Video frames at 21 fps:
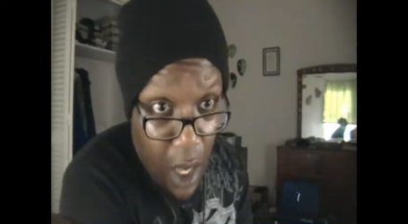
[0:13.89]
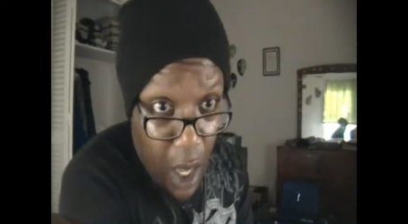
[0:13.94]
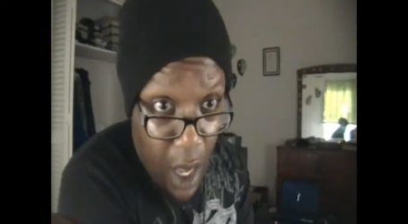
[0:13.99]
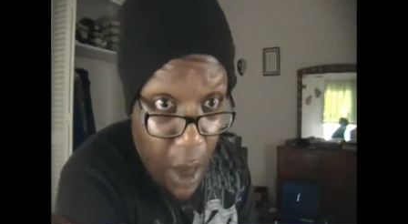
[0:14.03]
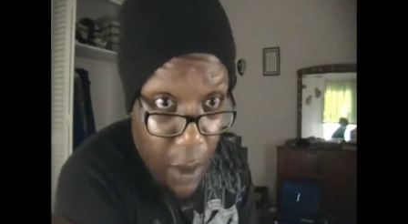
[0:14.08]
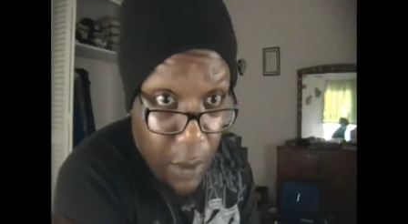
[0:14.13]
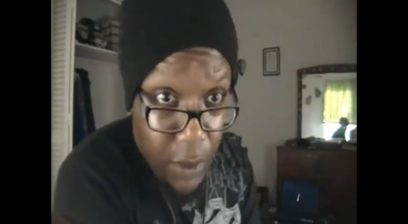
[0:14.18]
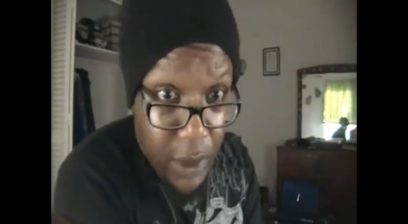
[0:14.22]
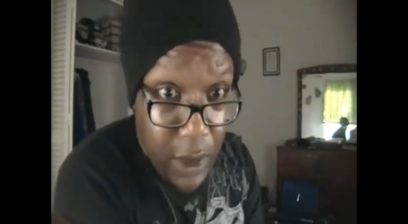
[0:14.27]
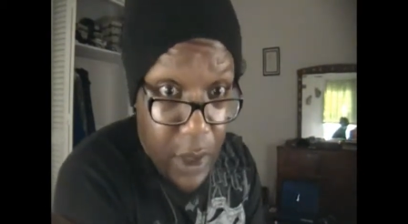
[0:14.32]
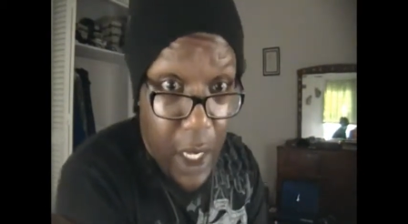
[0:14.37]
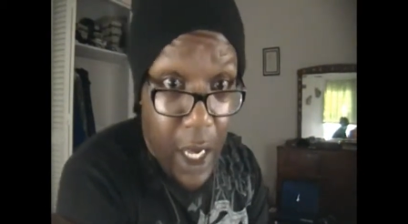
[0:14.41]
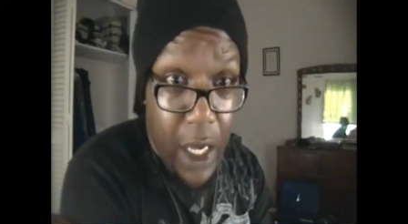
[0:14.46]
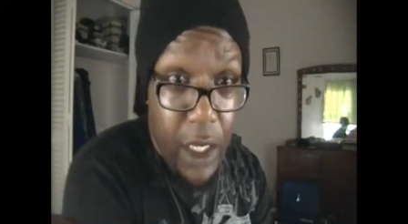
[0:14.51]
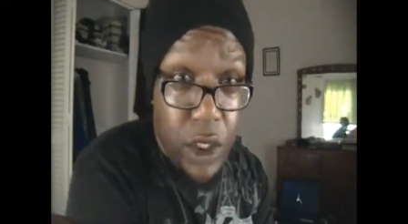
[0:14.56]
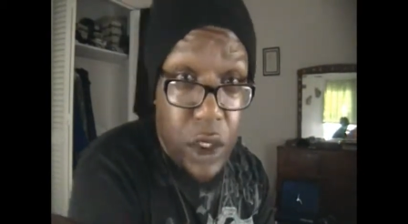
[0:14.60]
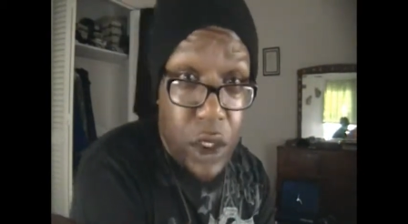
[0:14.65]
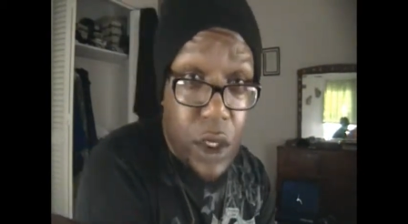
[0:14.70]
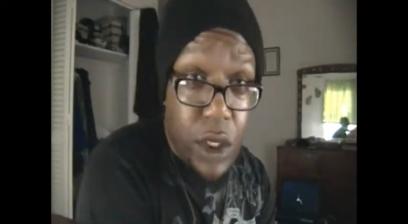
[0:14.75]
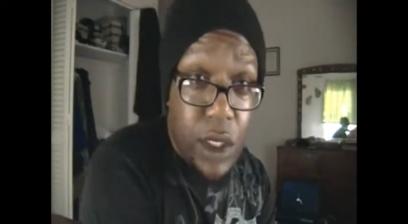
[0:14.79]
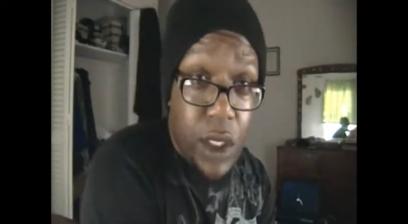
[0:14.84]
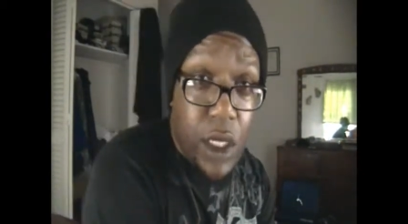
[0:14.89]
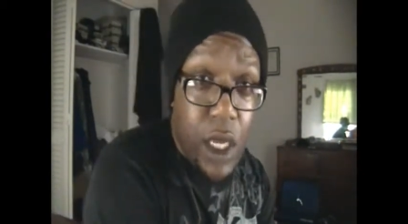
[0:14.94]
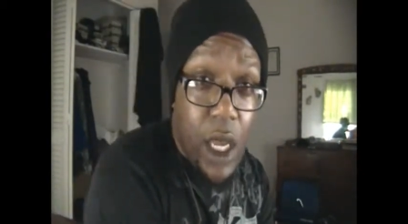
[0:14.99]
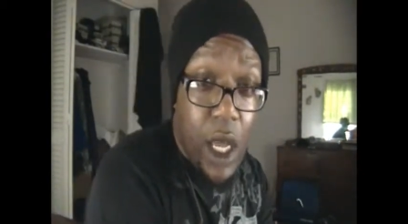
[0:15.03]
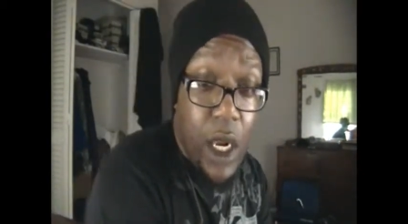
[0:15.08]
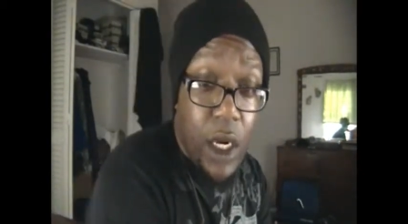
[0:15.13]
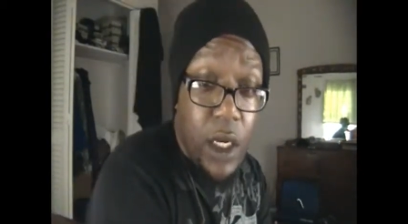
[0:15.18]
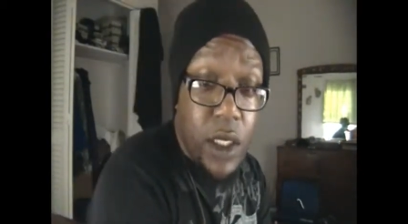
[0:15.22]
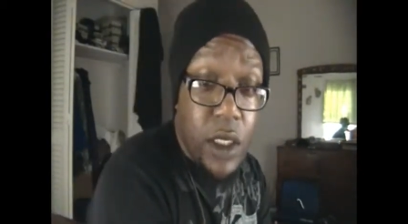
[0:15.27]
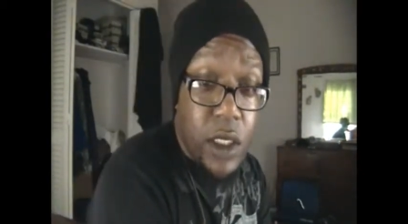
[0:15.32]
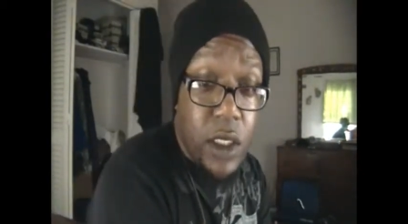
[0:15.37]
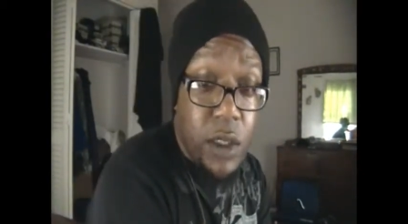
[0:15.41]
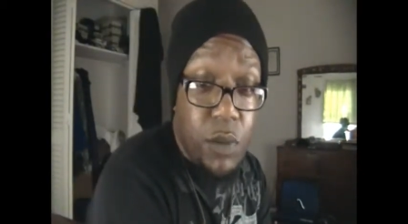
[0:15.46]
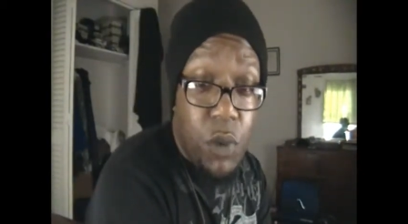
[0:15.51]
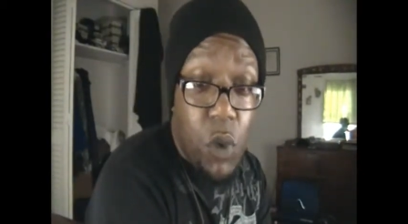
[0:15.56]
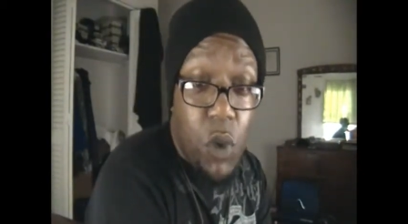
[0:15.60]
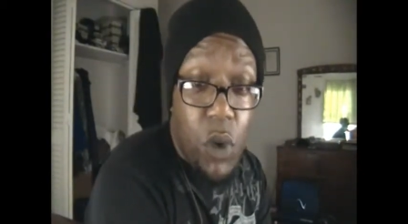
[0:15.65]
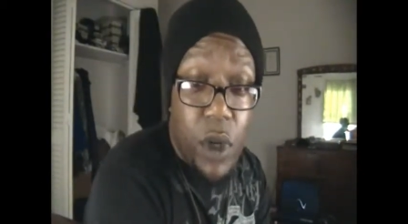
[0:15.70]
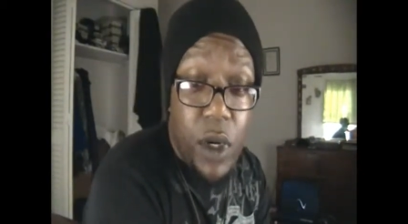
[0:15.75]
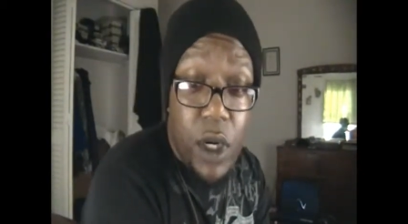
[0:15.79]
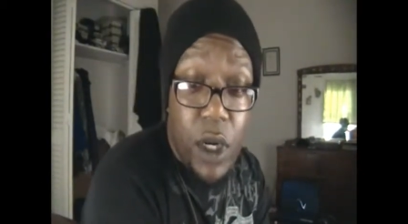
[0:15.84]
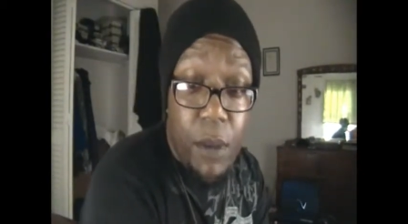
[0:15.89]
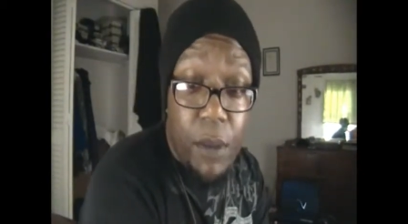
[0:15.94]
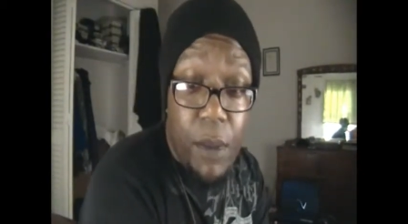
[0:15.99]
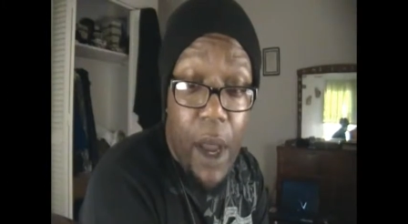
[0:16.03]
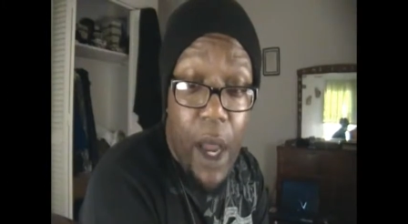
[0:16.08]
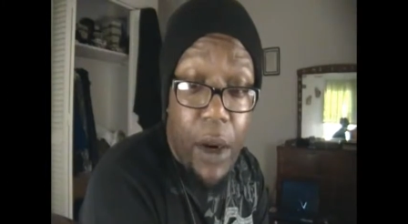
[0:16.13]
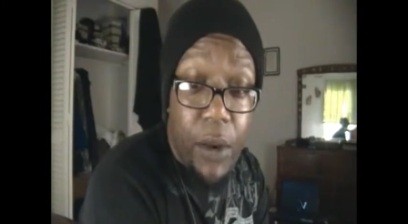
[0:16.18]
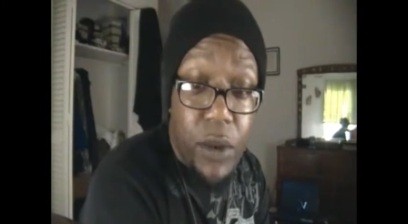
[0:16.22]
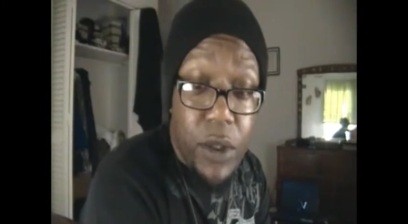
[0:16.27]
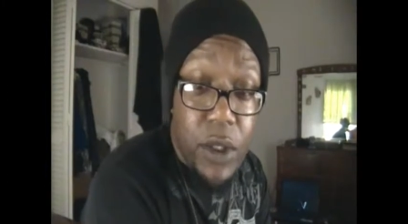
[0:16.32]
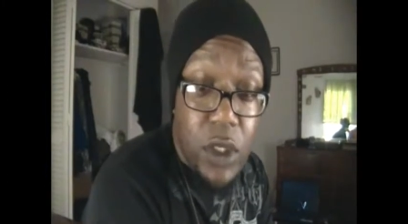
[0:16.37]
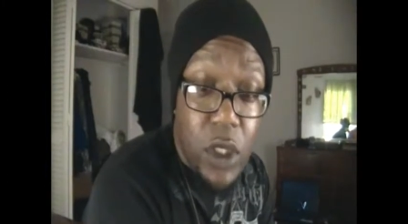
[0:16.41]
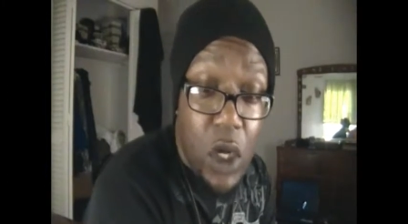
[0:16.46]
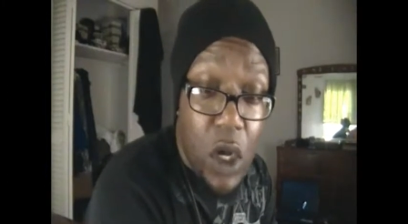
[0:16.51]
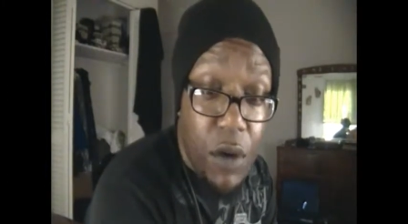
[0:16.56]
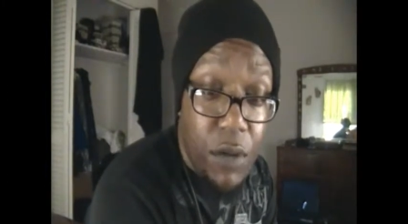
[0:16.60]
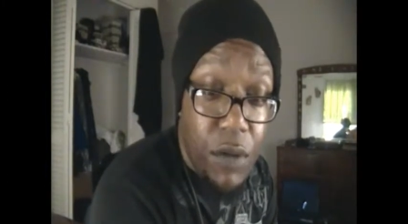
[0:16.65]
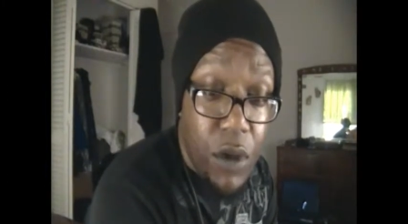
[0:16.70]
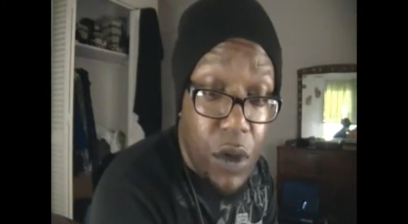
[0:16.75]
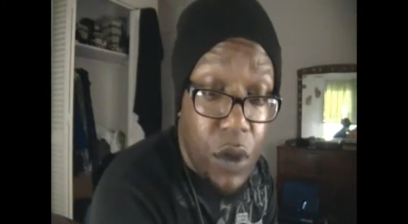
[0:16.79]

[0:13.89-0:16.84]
I was actually kind of disappointed in Microsoft.